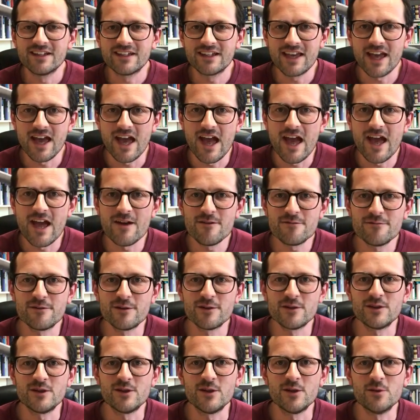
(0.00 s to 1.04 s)
care for
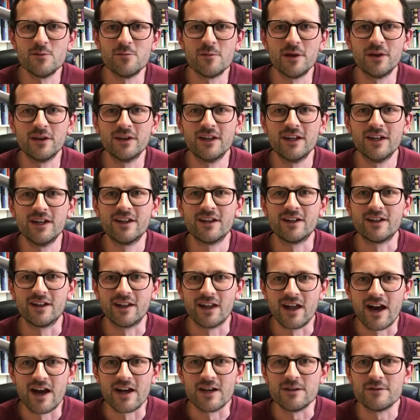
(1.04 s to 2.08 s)
human
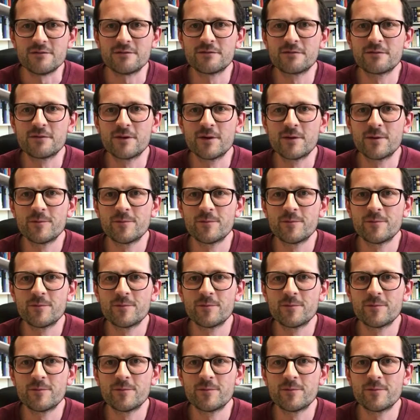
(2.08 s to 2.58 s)
life.